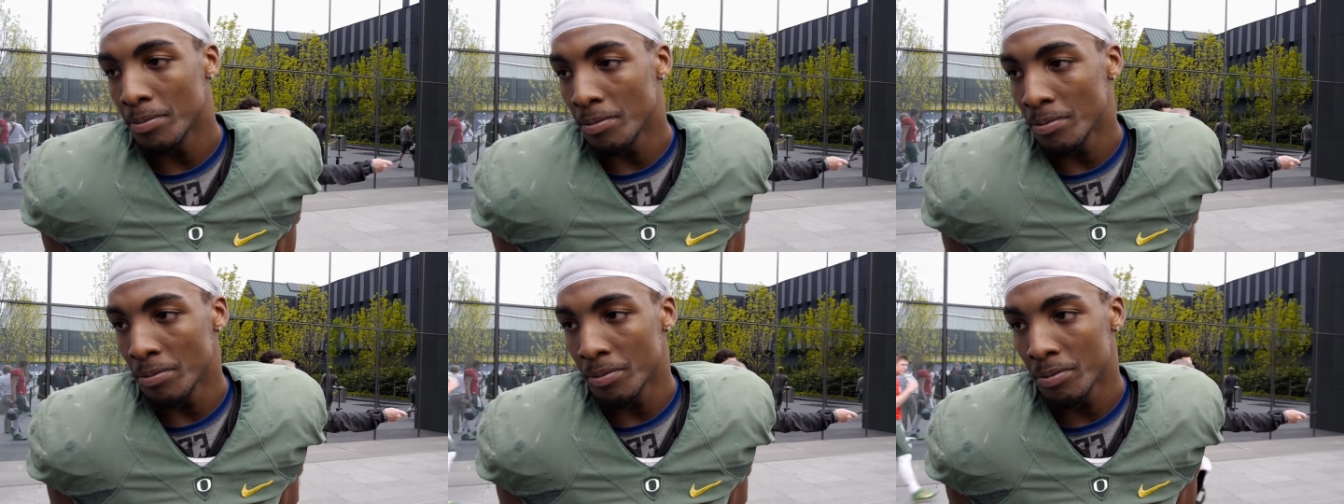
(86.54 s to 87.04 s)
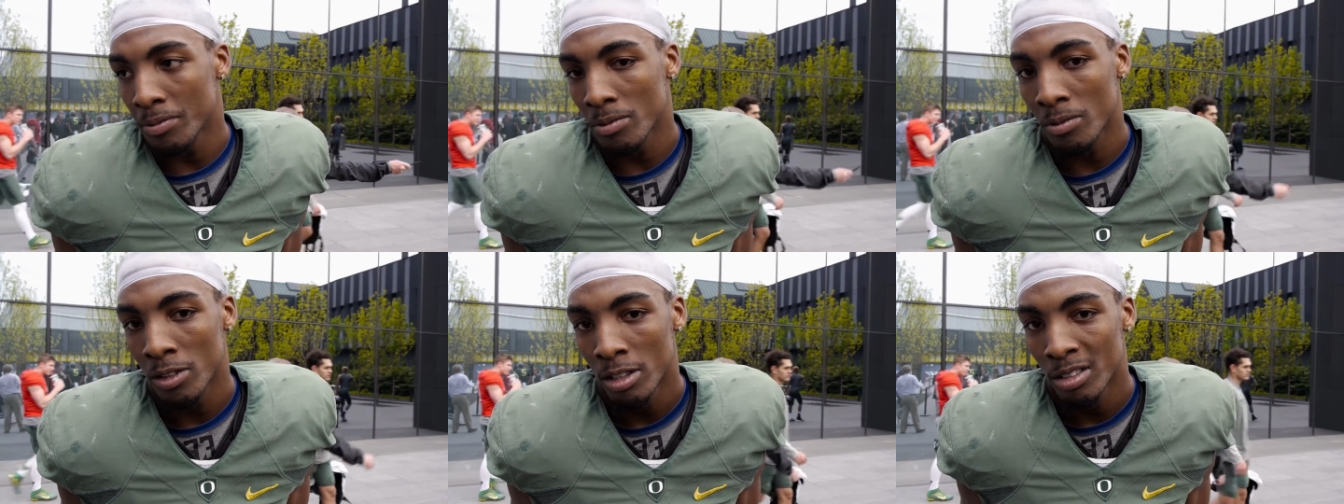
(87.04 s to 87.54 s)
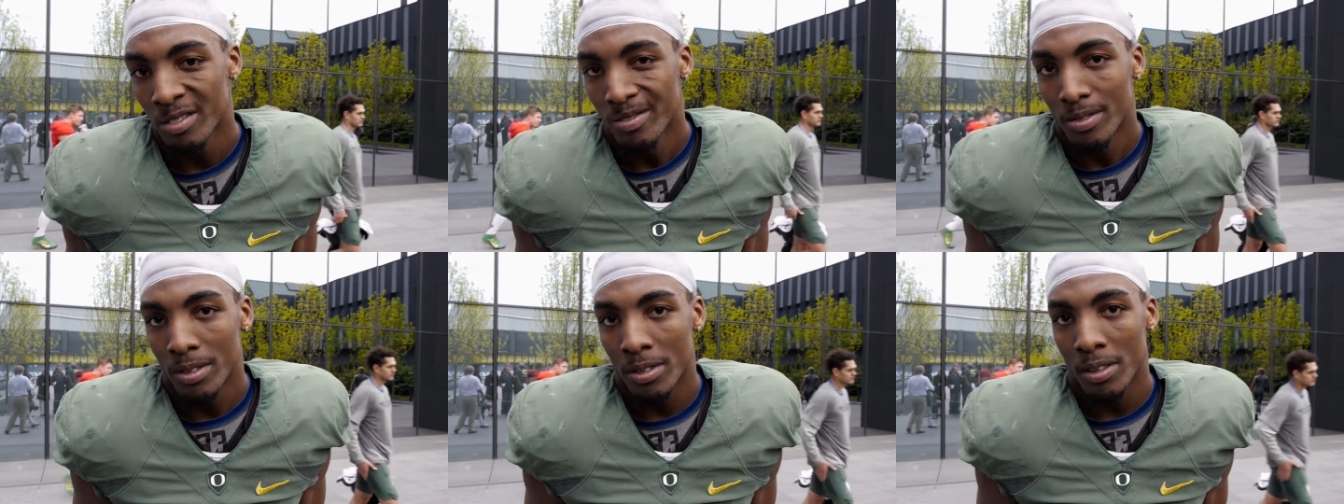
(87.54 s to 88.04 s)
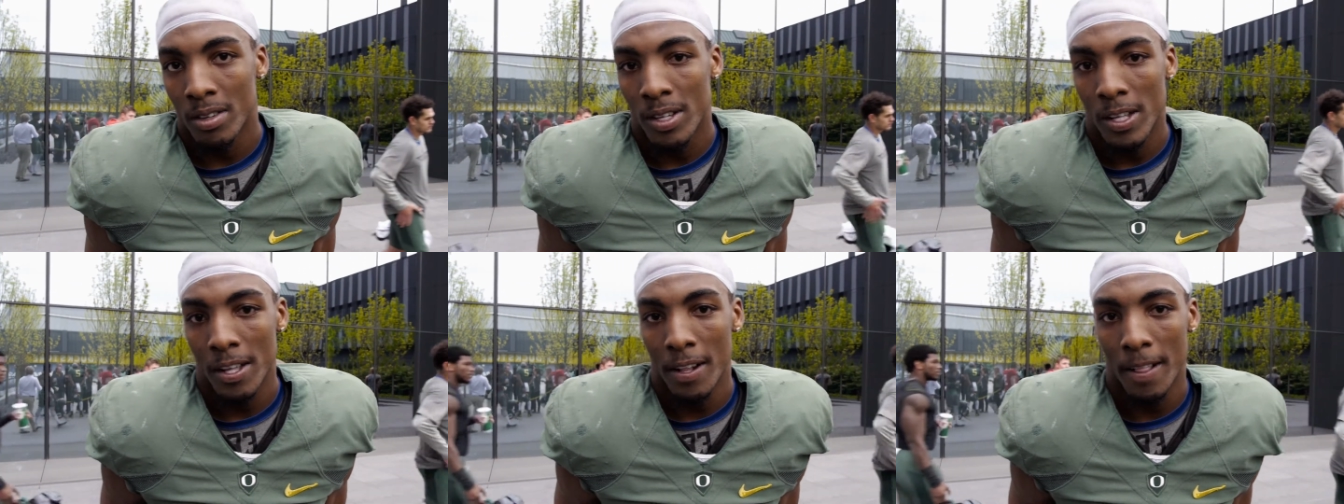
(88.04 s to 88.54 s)
what Coach Hoke's doing with the
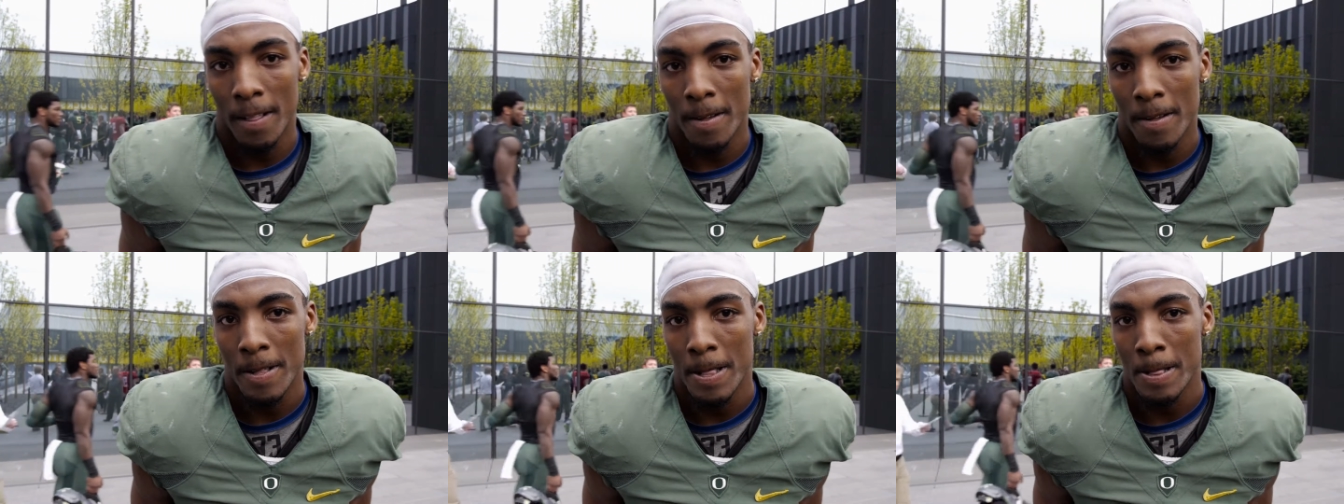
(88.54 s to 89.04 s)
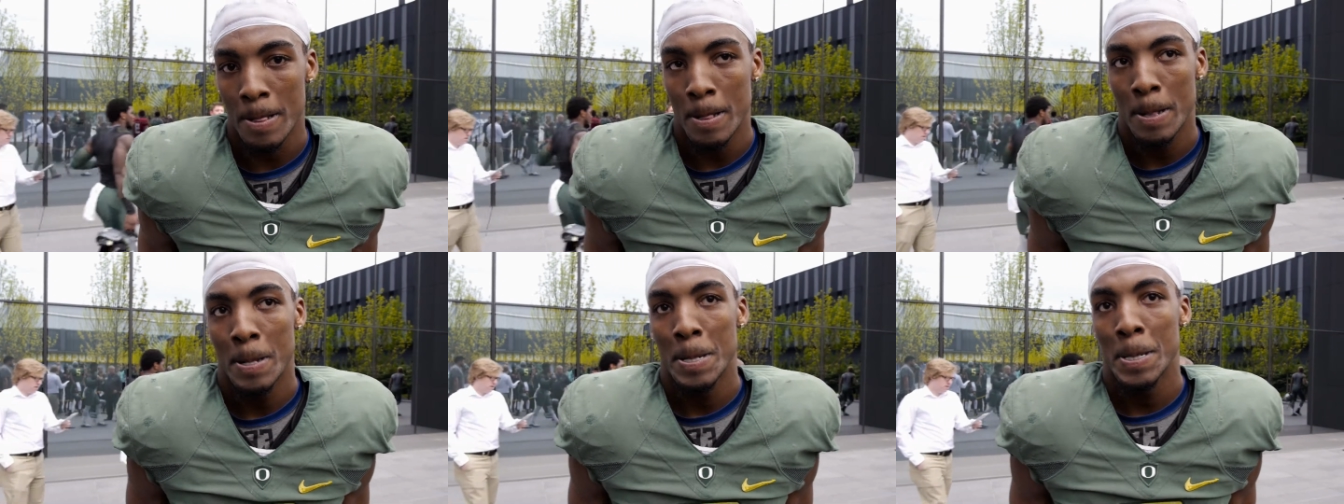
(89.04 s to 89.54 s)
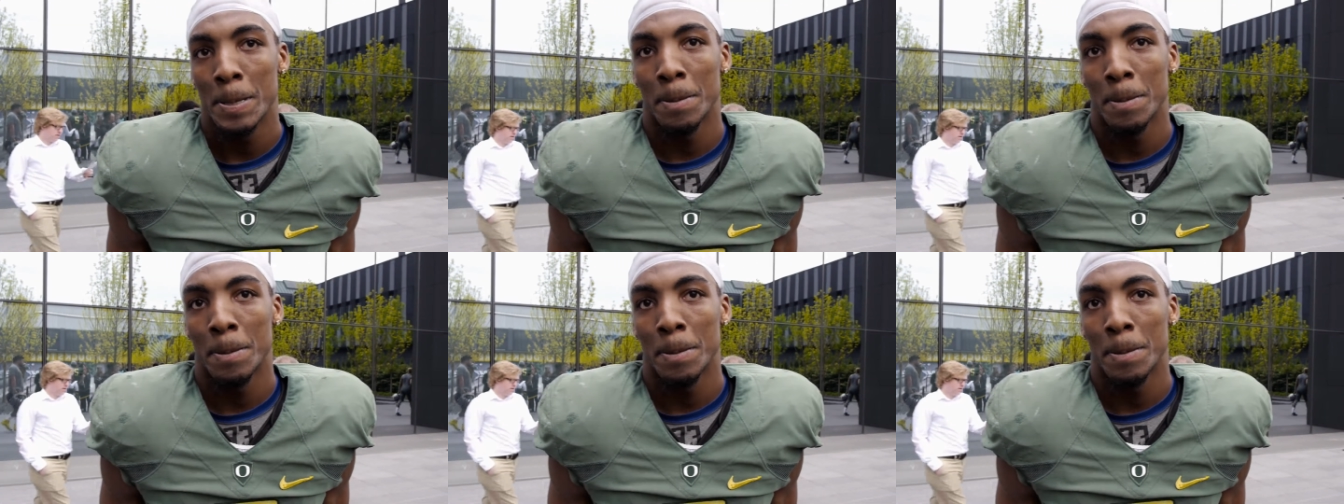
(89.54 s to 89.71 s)
front affect what you guys do?